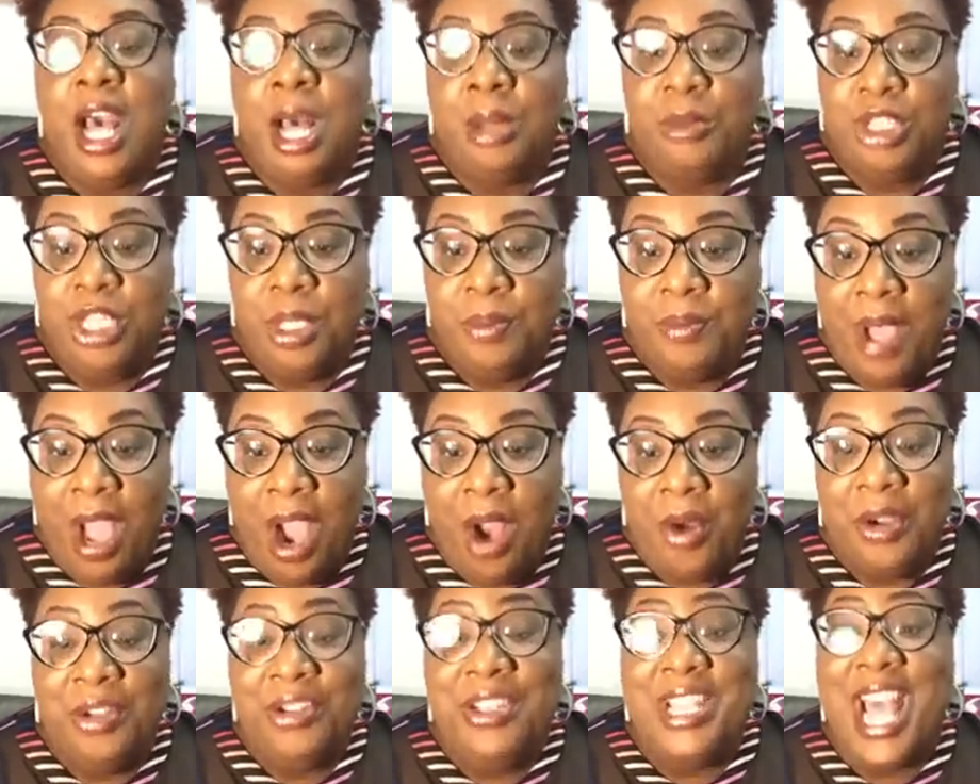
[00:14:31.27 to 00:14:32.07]

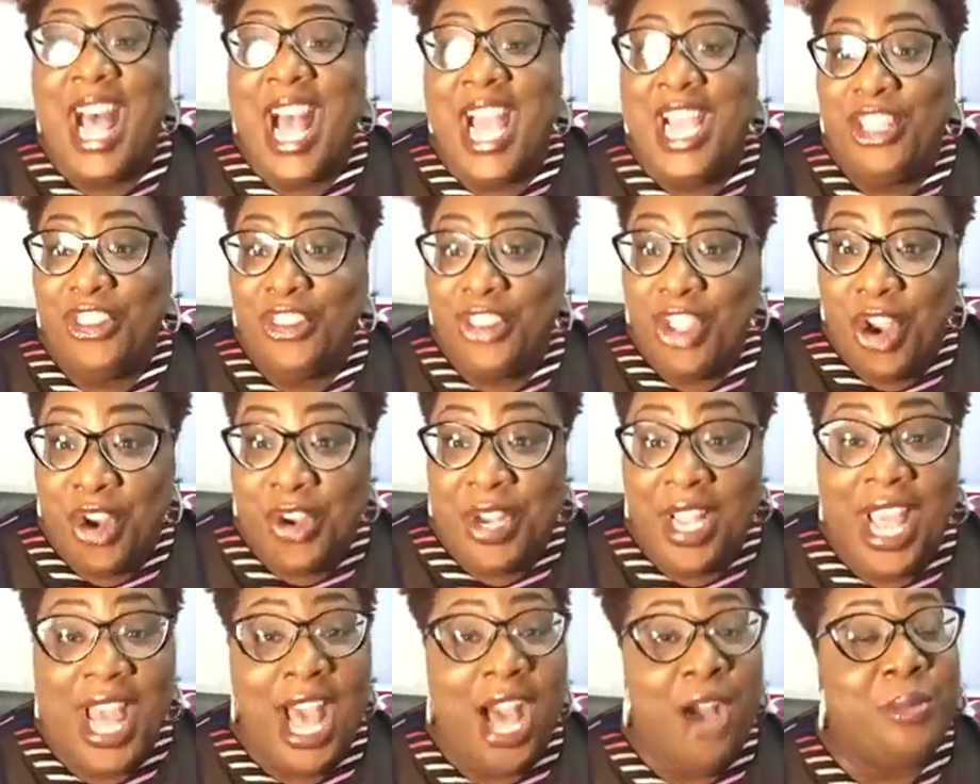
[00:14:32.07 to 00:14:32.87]
Tomorrow
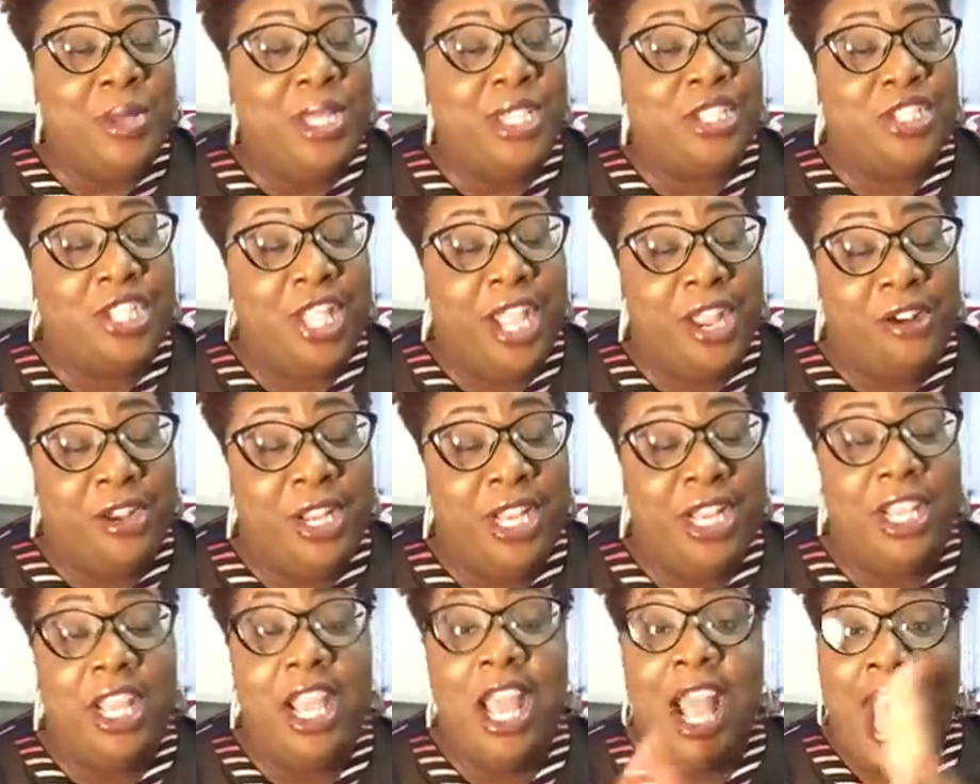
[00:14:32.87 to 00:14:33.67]
9:30, I'll be
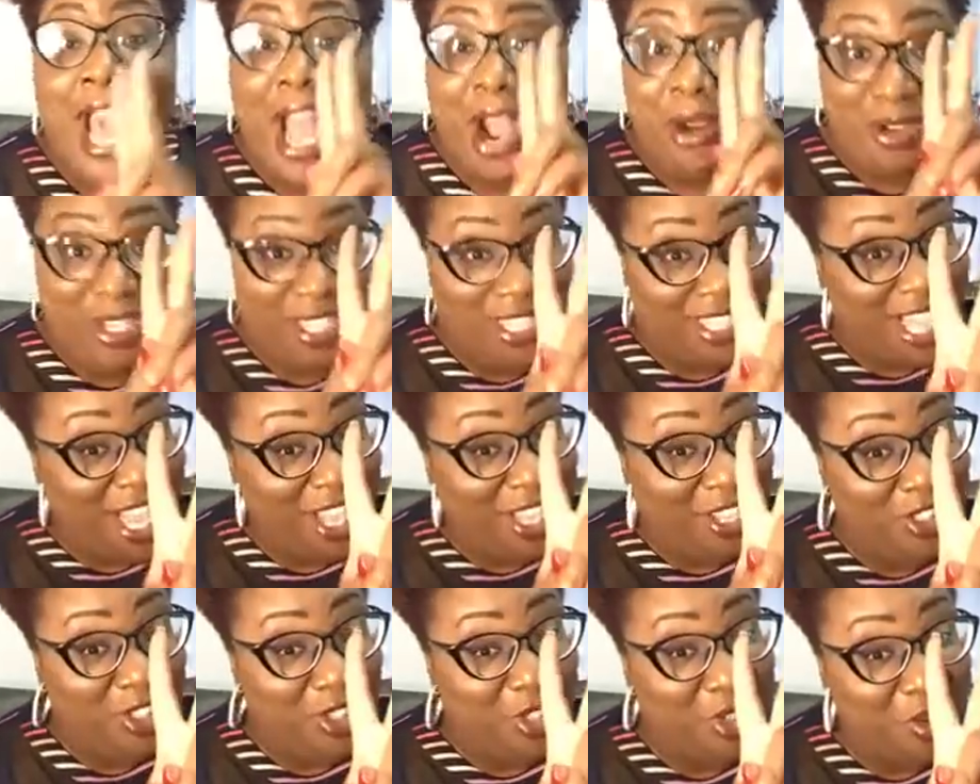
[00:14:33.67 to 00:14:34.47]
sharing our
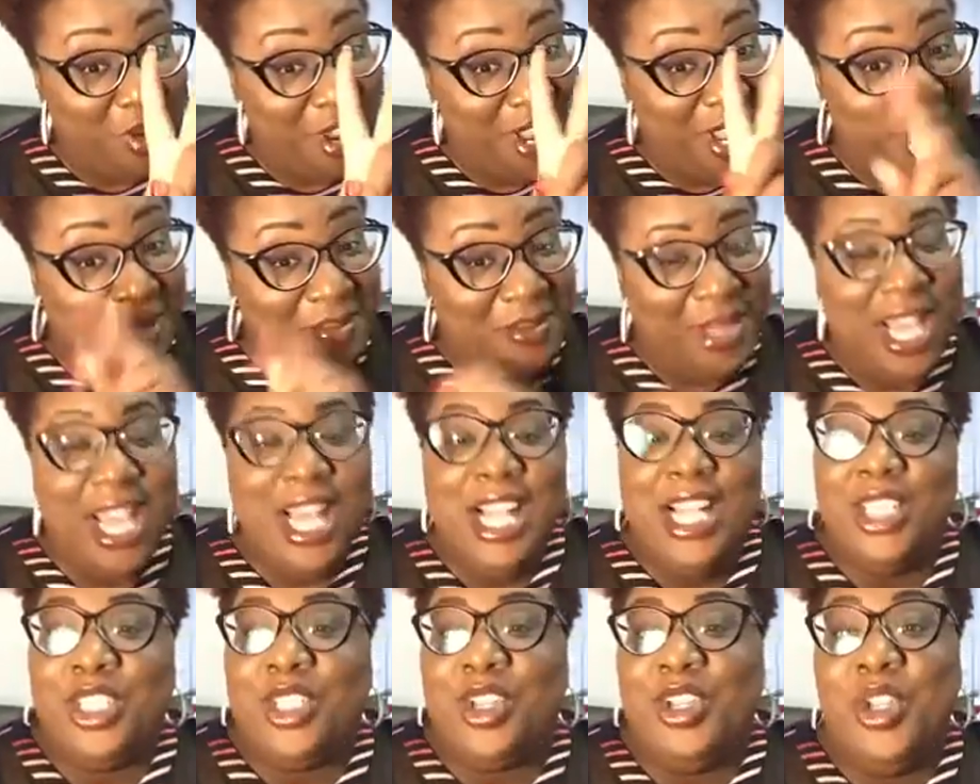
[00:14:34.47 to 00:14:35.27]
second stream.
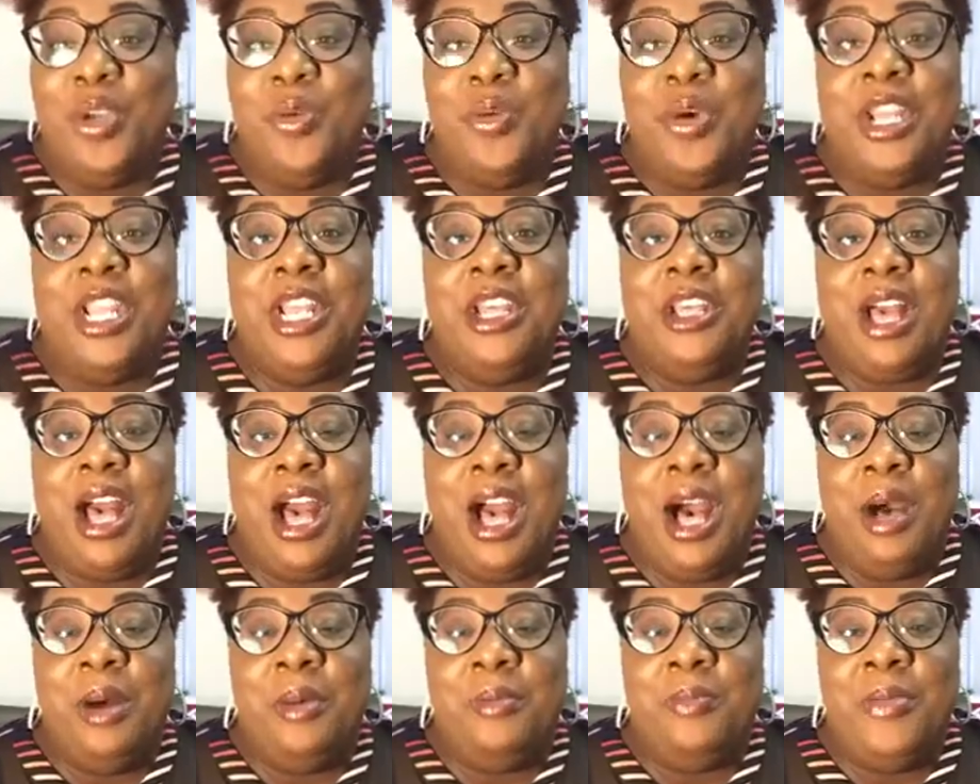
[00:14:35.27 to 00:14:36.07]
So you want
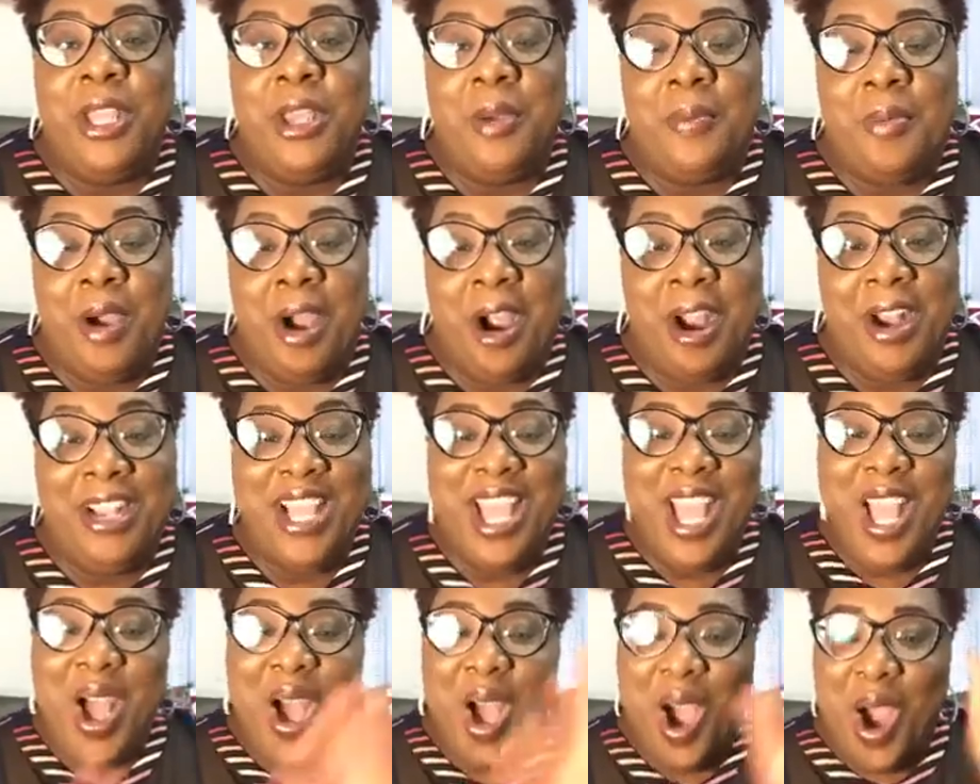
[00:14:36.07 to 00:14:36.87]
to be a part.
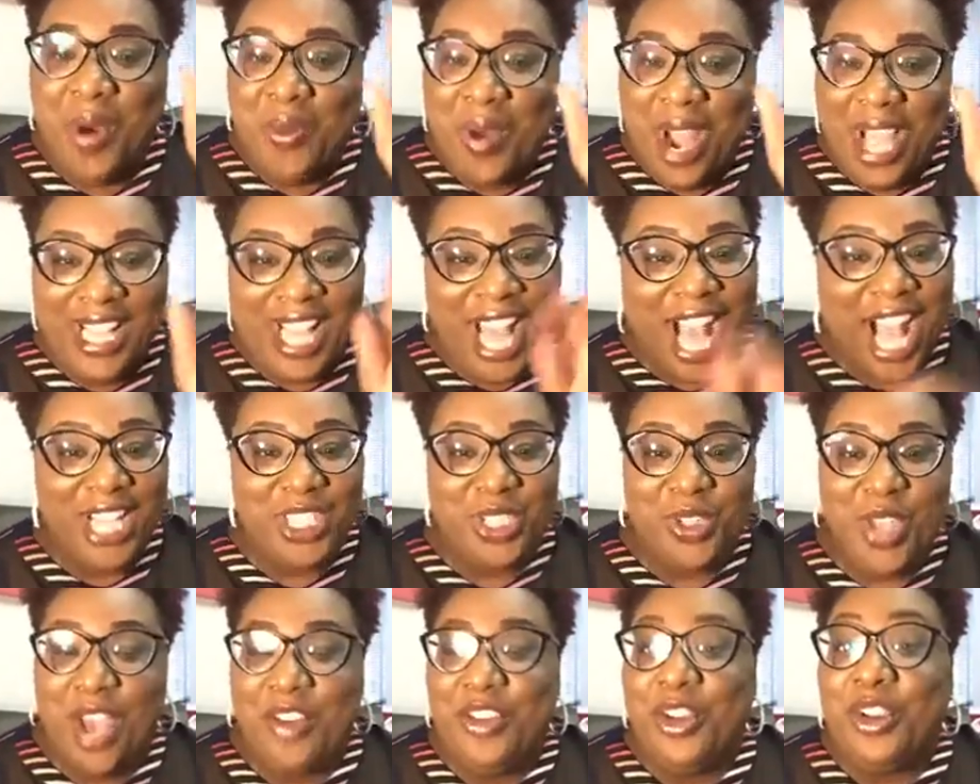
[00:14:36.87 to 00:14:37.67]
All right, guys,
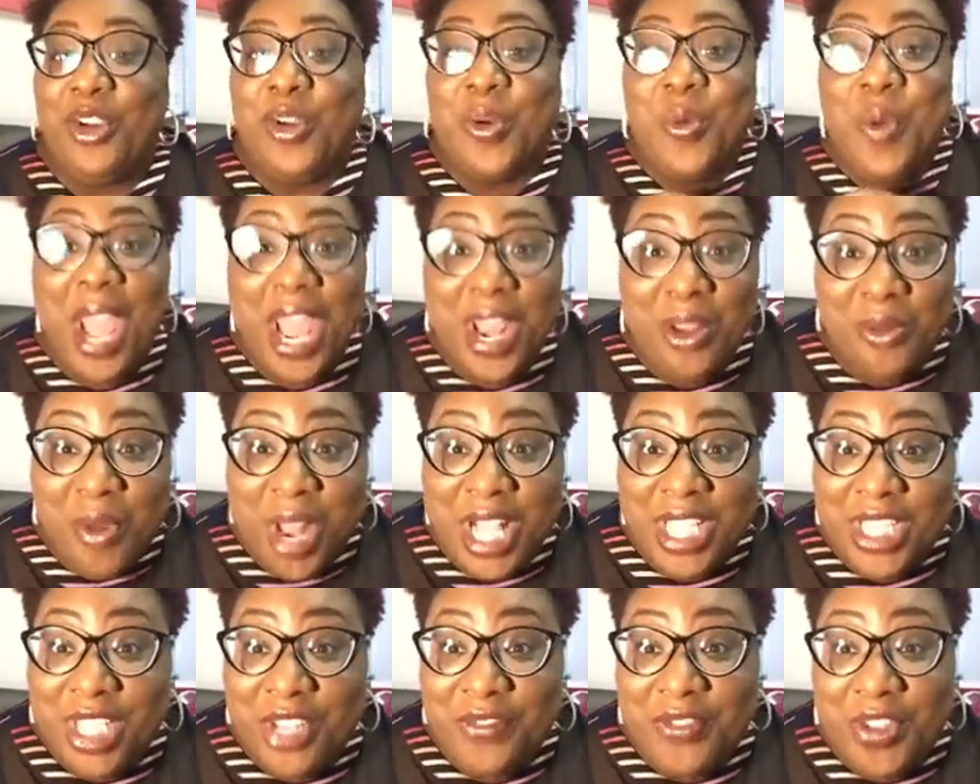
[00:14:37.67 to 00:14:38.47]
you have a great
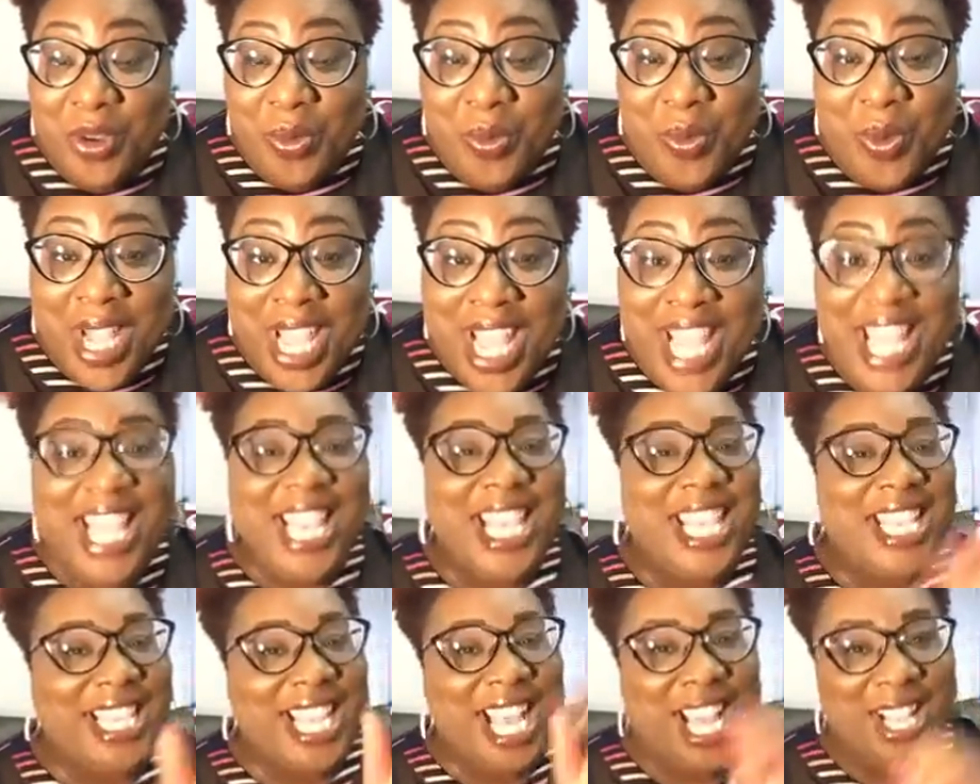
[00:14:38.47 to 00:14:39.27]
rest of your week,
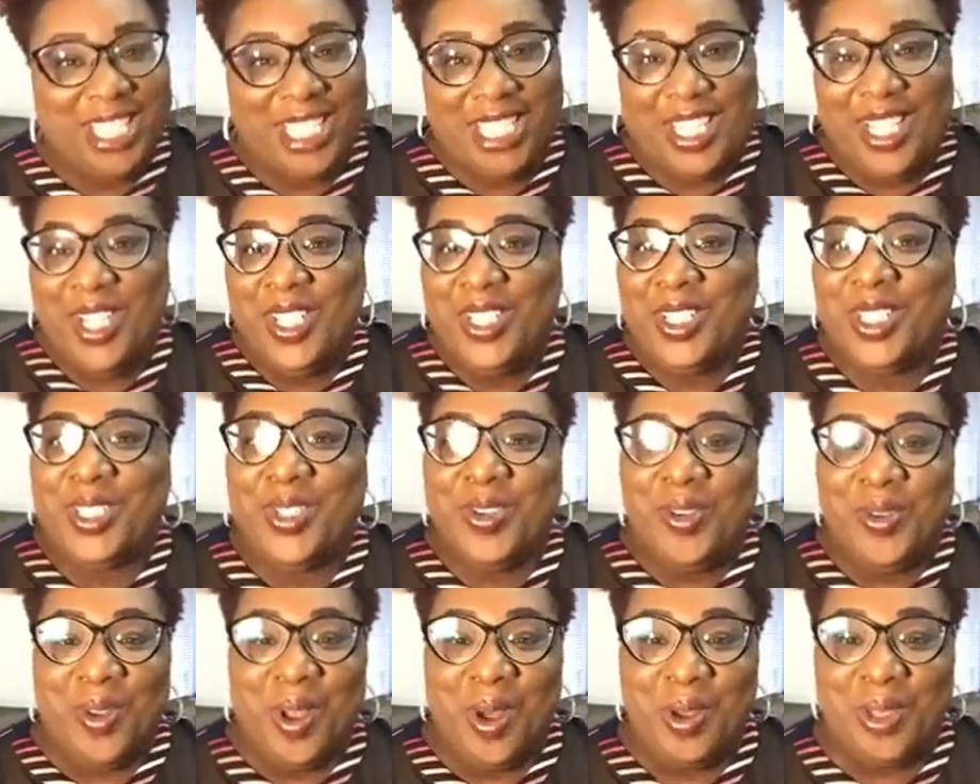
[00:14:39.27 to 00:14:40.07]
and I'll see you
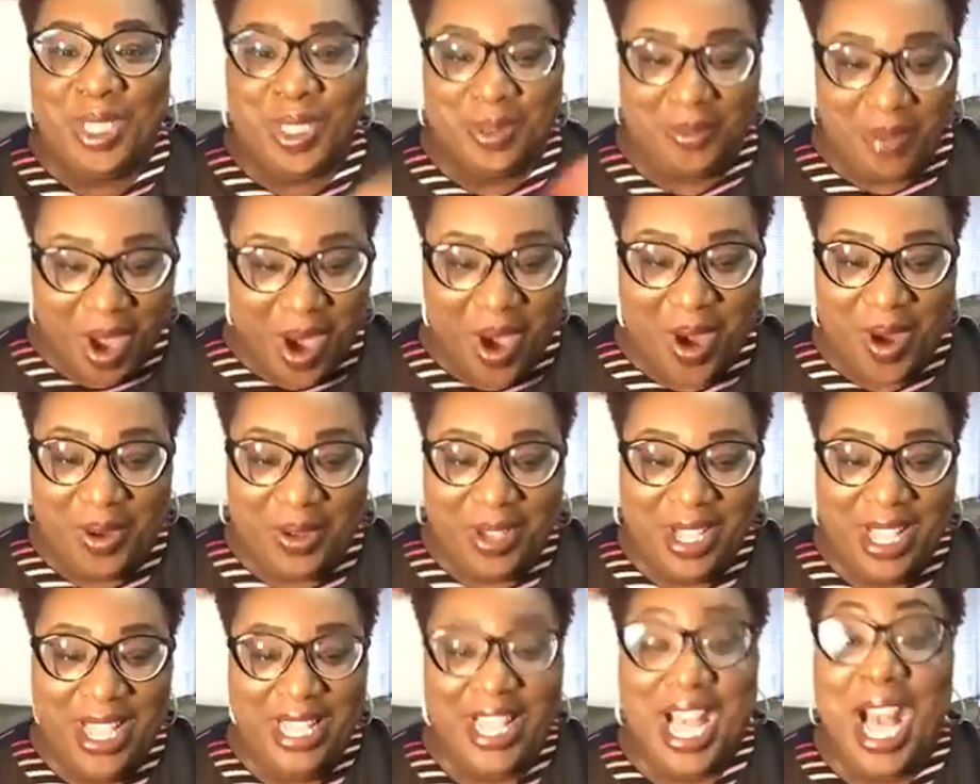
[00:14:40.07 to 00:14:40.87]
soon on tomorrow.
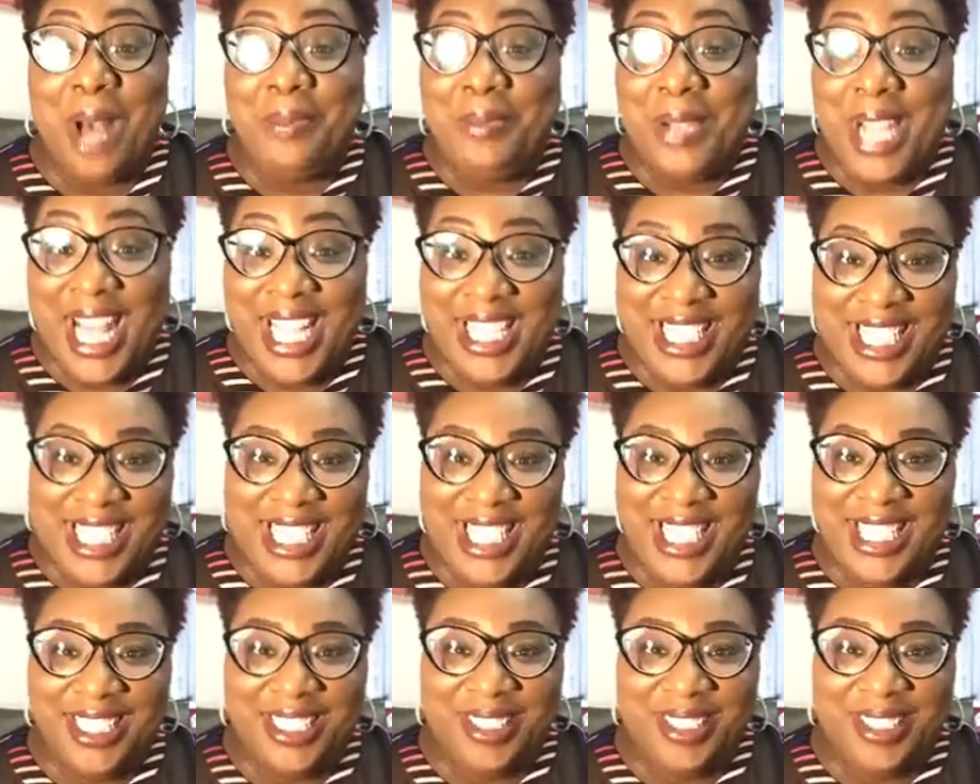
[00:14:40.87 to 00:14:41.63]
God bless.